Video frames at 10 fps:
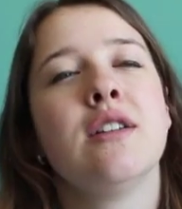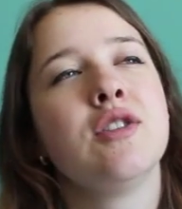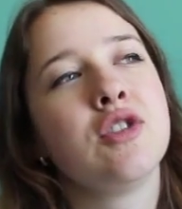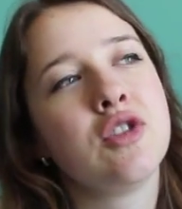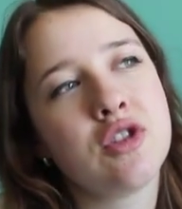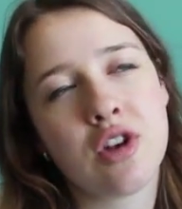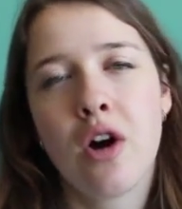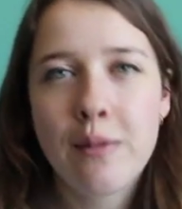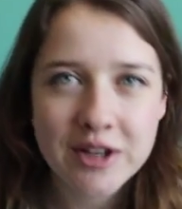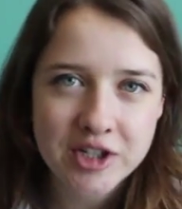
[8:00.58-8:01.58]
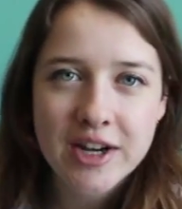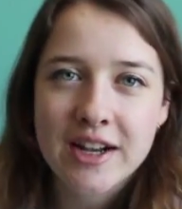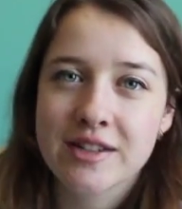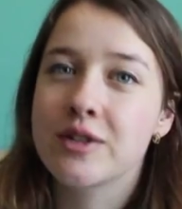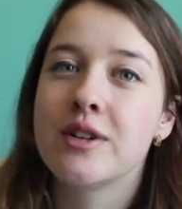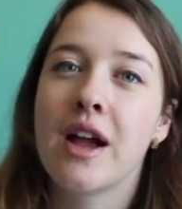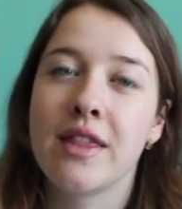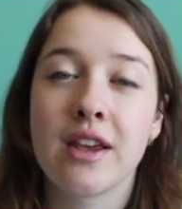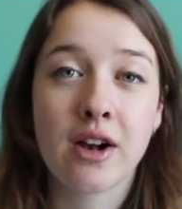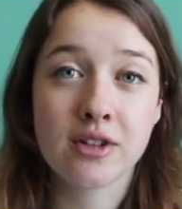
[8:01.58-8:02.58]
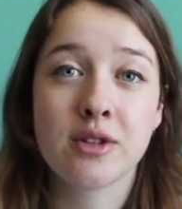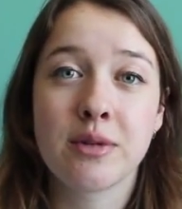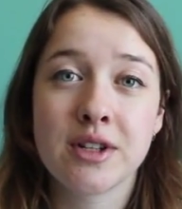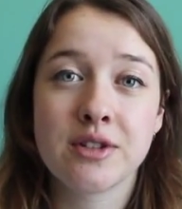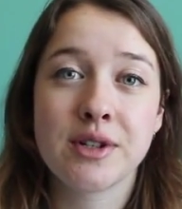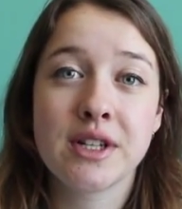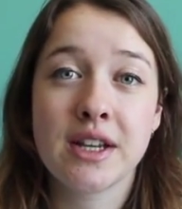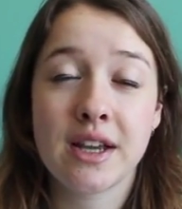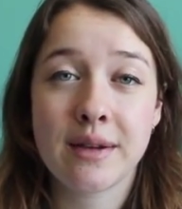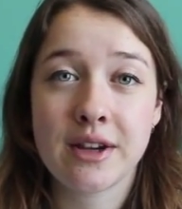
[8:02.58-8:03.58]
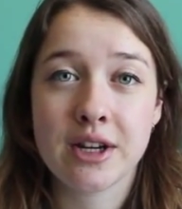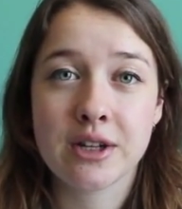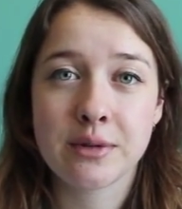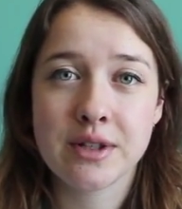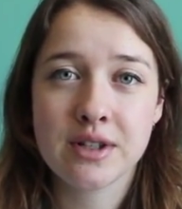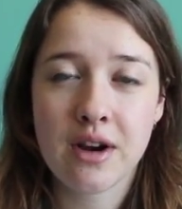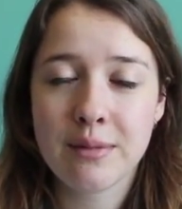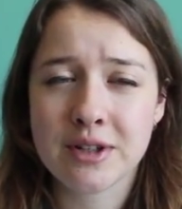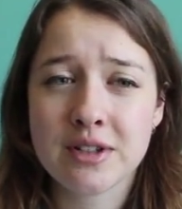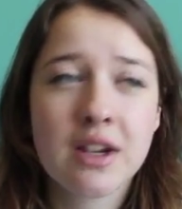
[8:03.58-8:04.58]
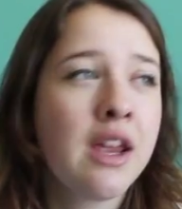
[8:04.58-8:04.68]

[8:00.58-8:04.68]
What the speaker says: so much in high school and they also want to do it here at Queen's Commerce.